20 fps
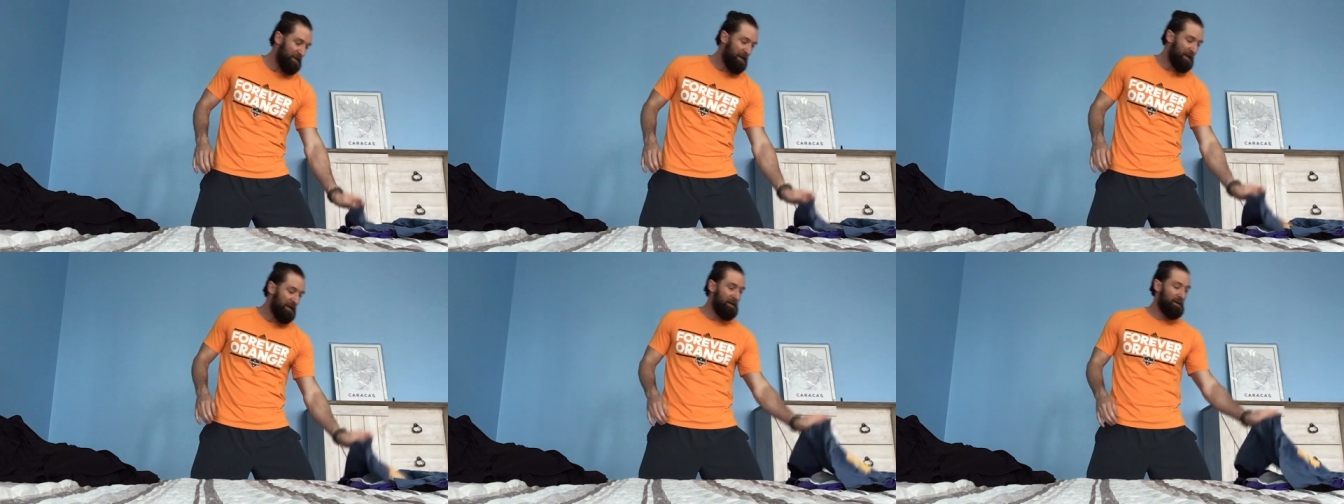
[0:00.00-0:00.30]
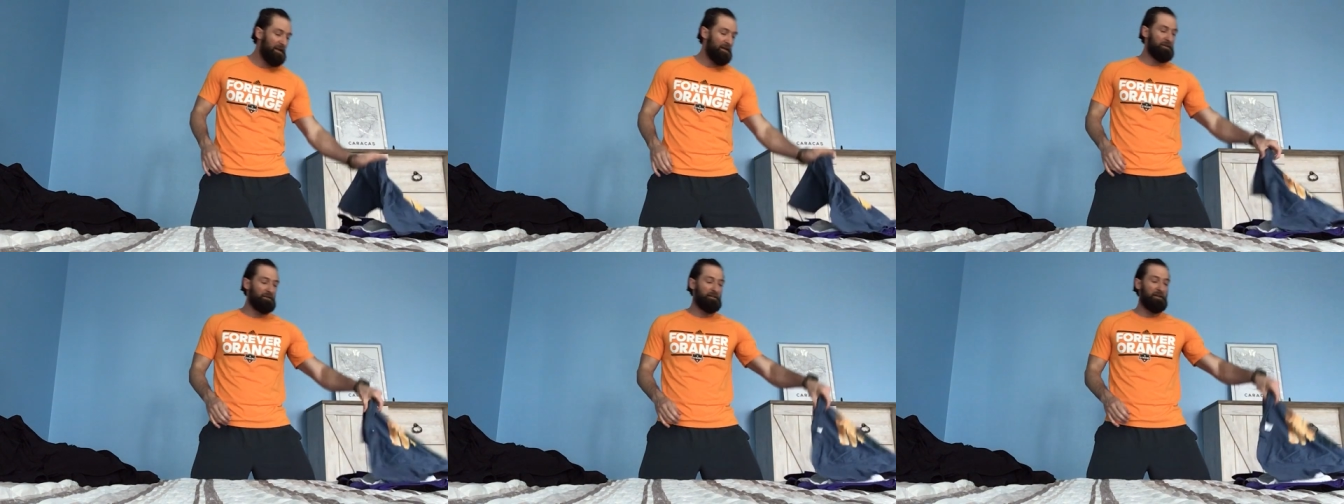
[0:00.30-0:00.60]
then
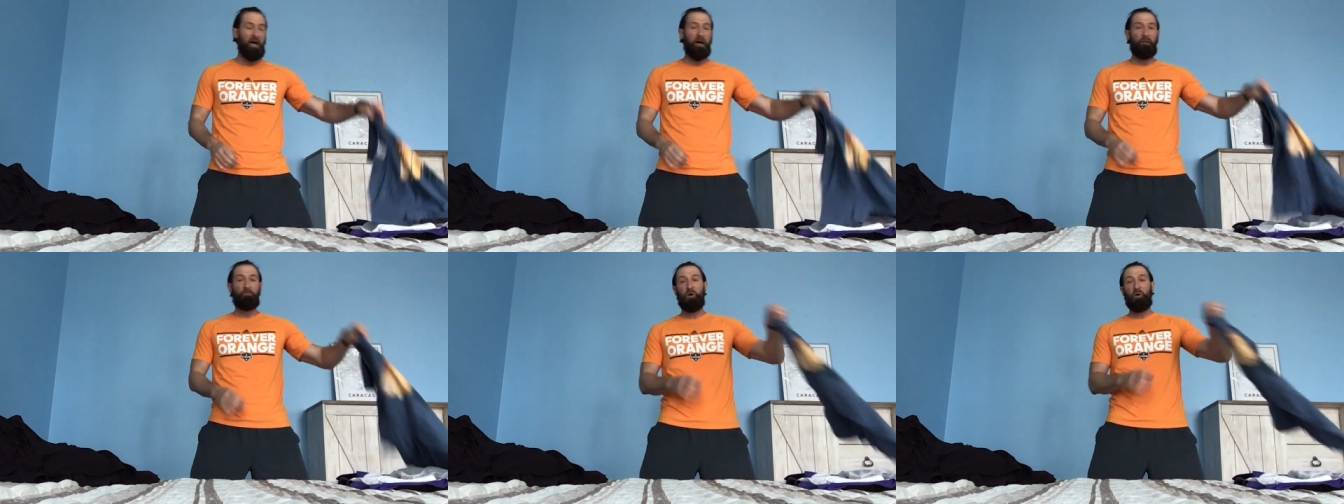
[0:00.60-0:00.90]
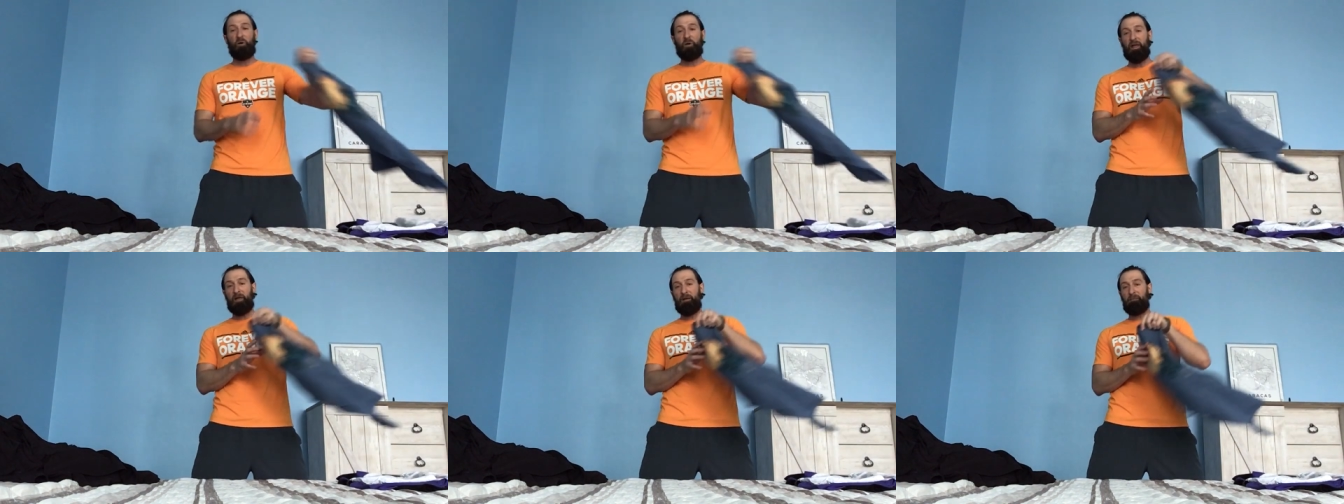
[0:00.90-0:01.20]
La
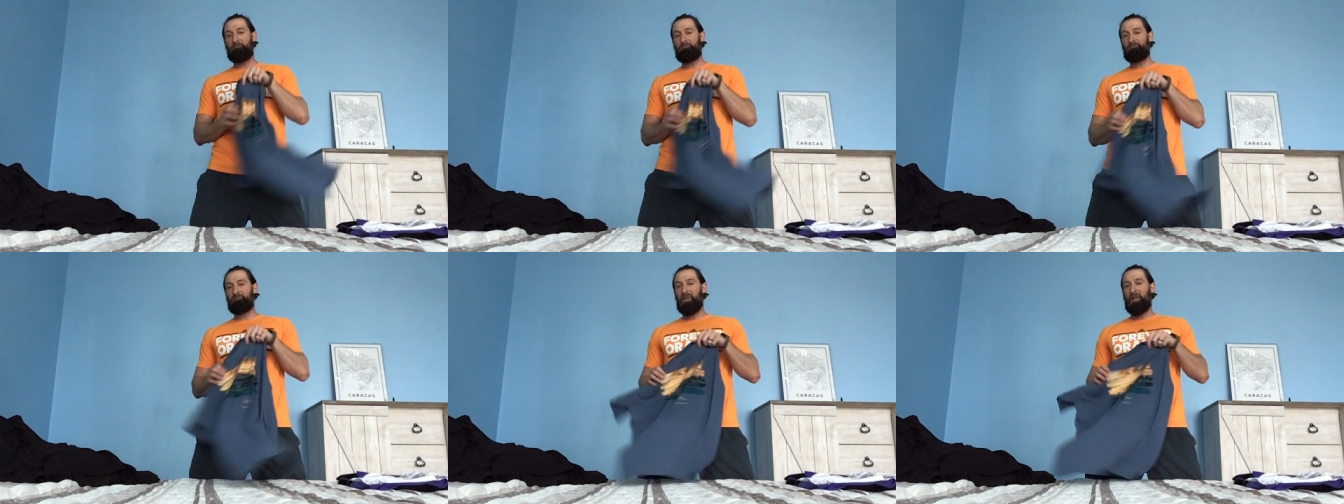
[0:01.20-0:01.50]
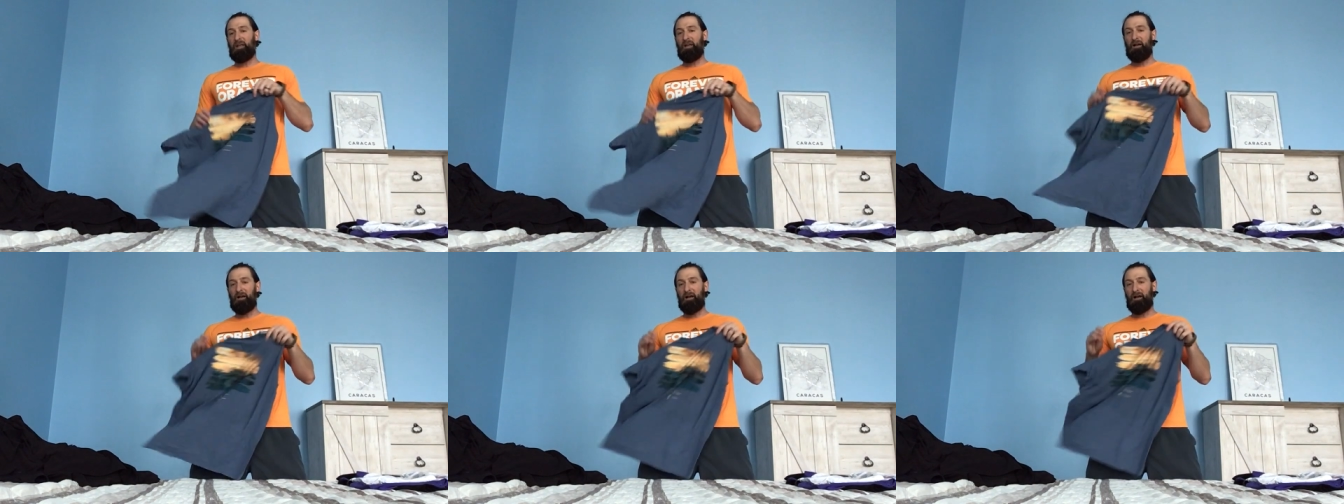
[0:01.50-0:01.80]
Boheme
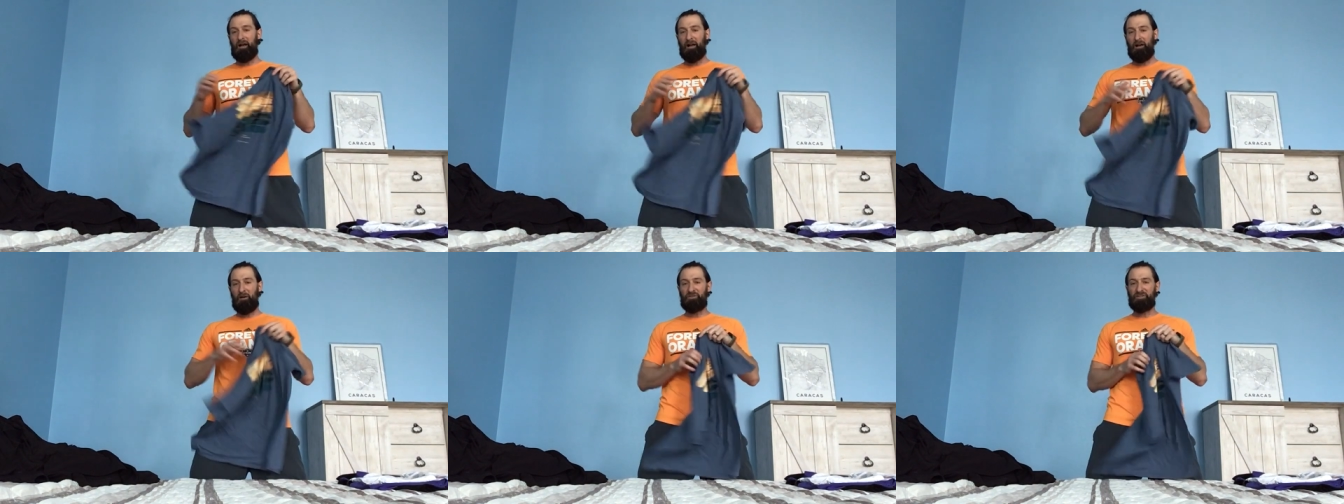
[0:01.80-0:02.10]
uh,